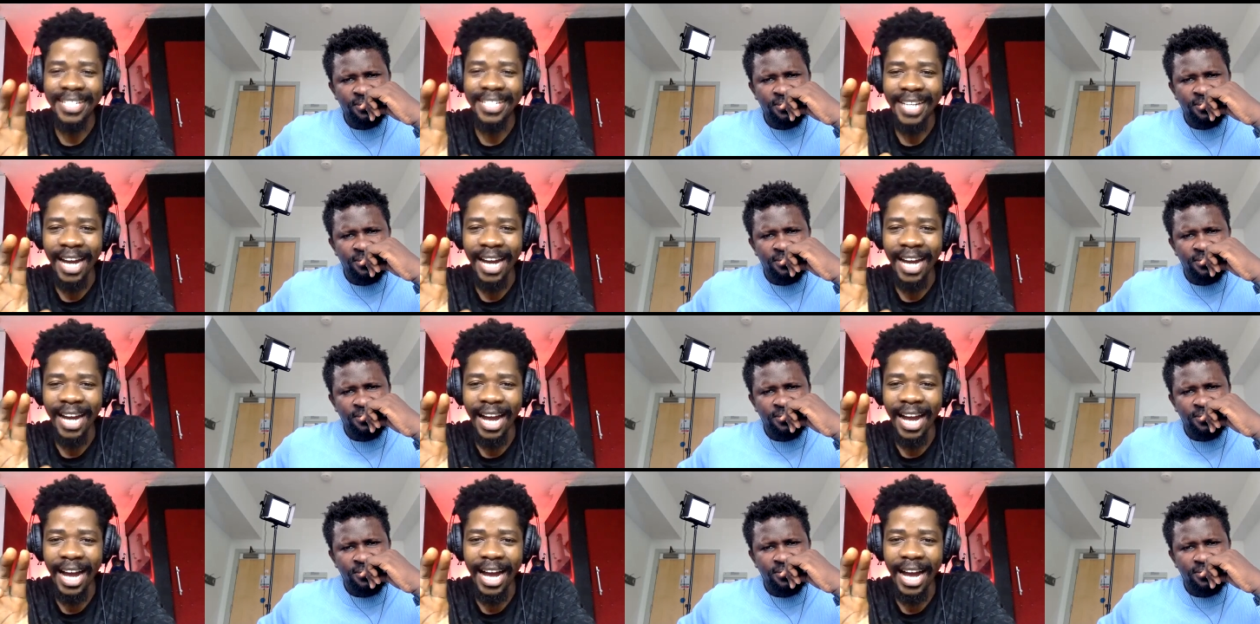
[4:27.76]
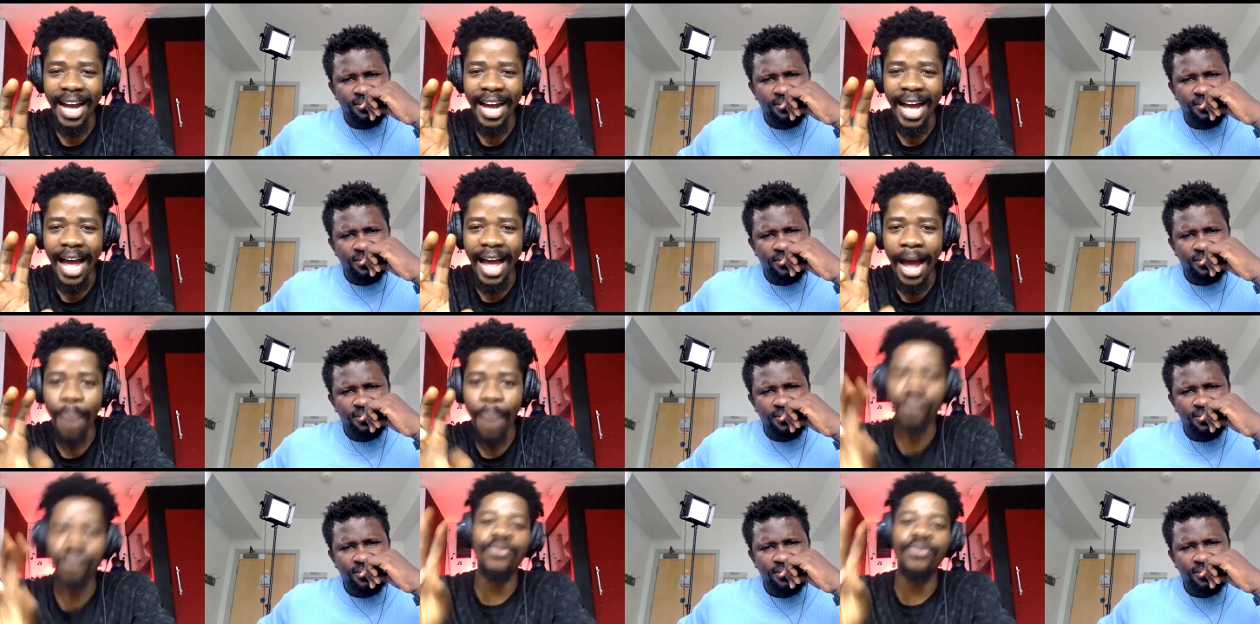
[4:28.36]
Speaker 1: uh,
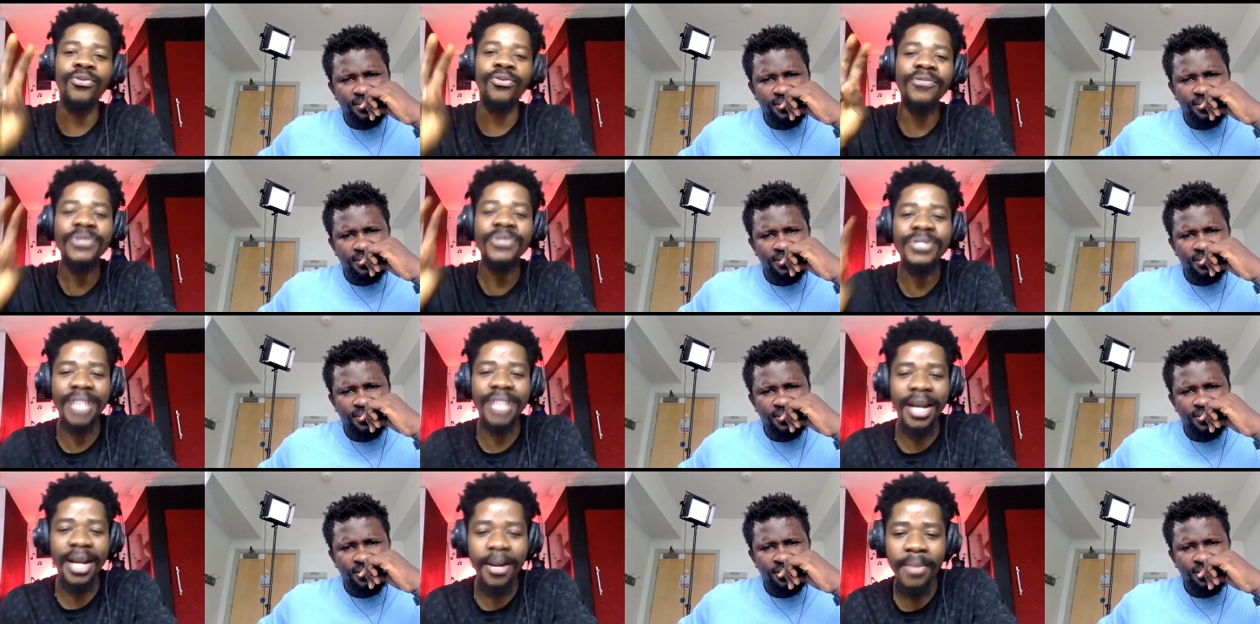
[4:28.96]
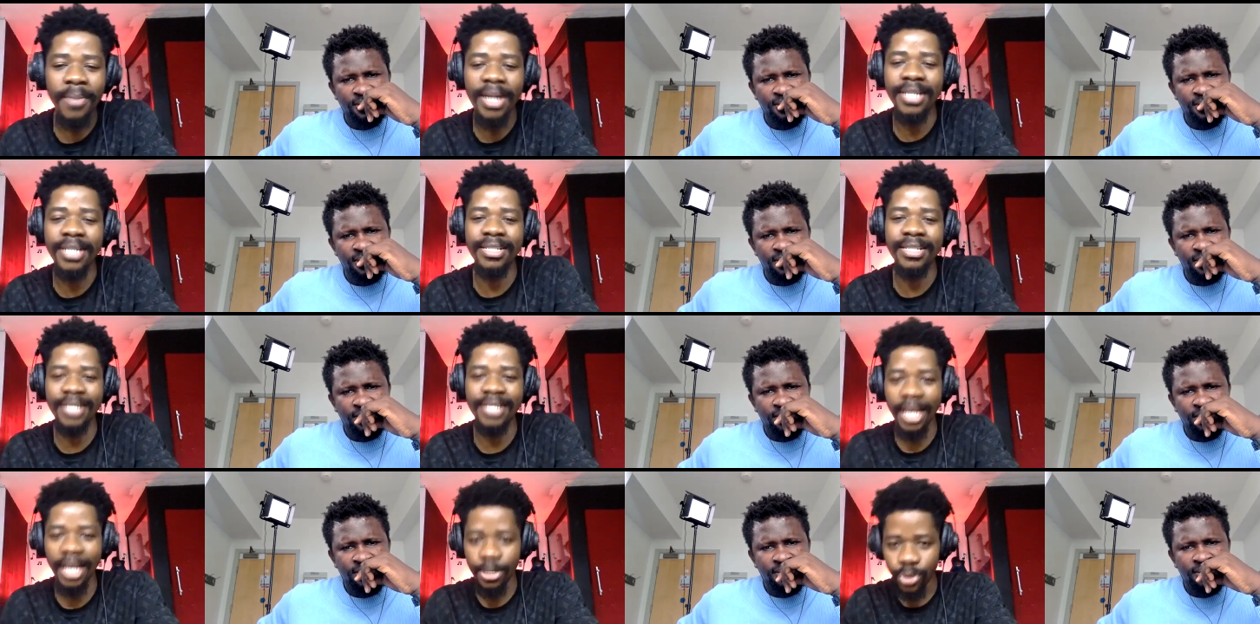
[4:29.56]
approved Naira Marley,
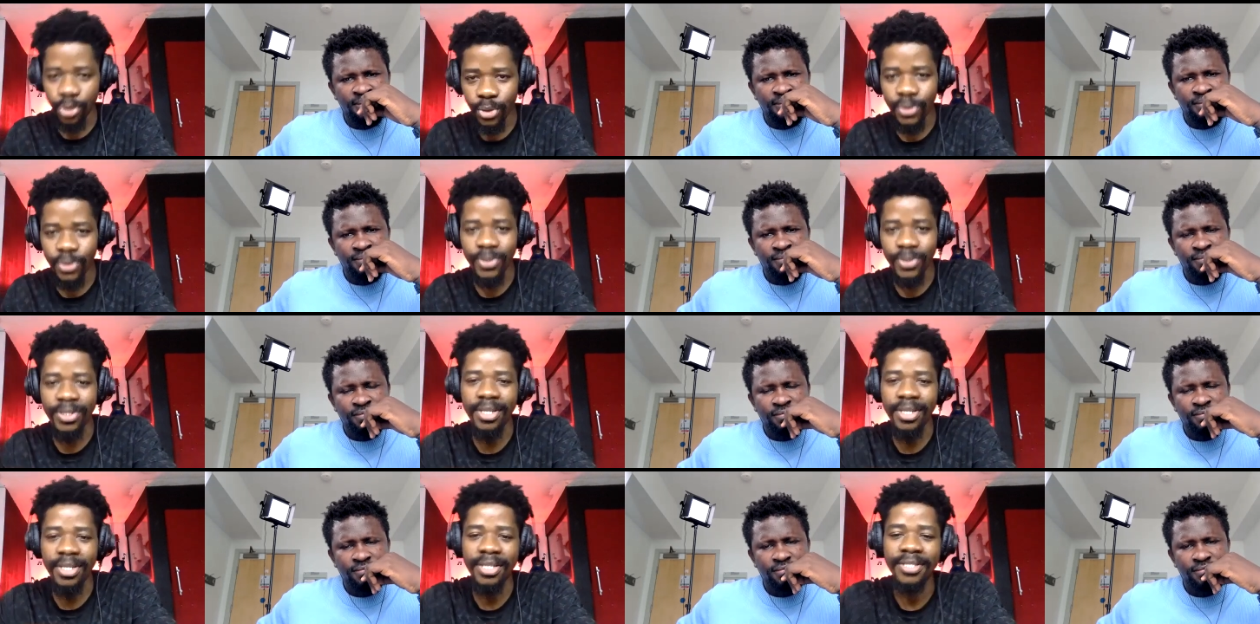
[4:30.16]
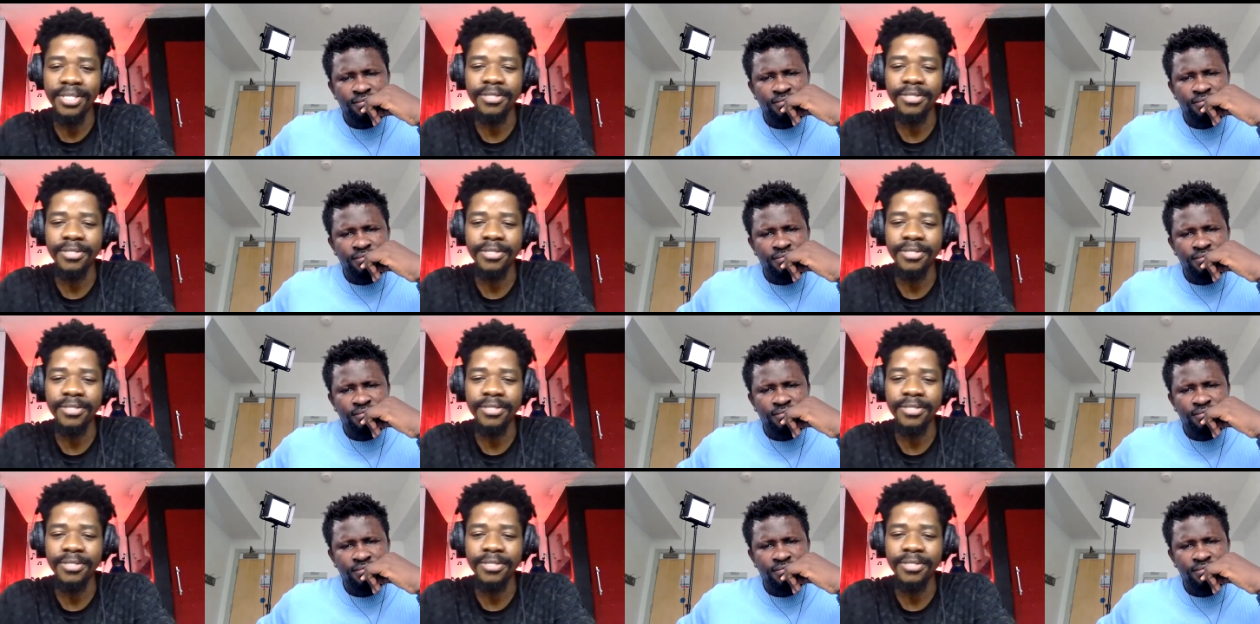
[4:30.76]
uh, so to say.